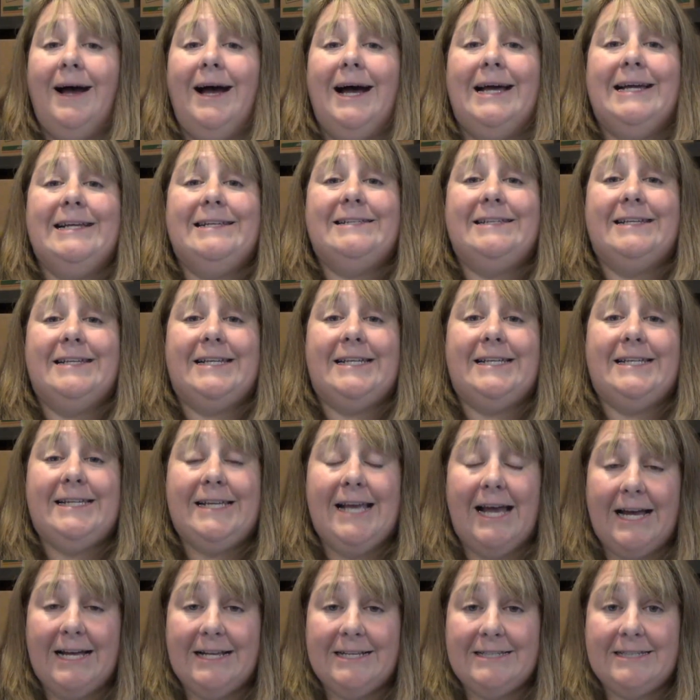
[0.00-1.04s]
I said
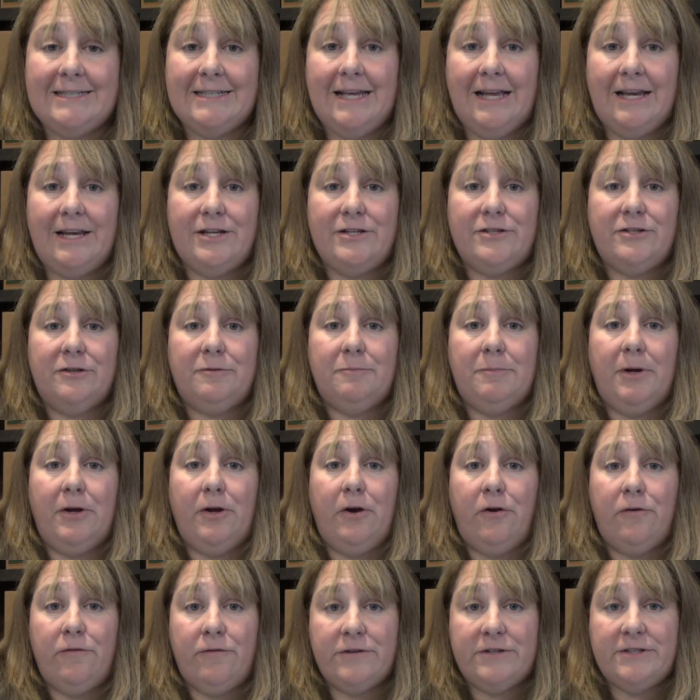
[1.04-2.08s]
yes, and I took my
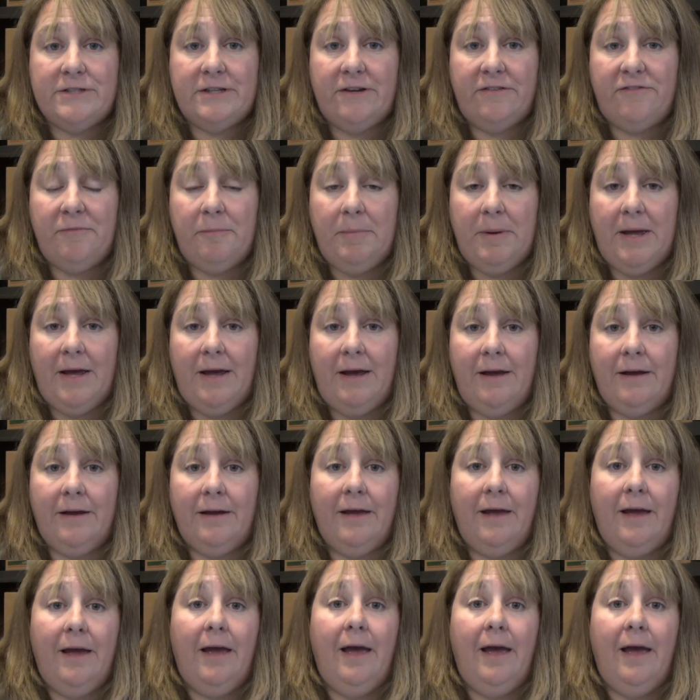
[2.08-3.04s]
overstuffed bag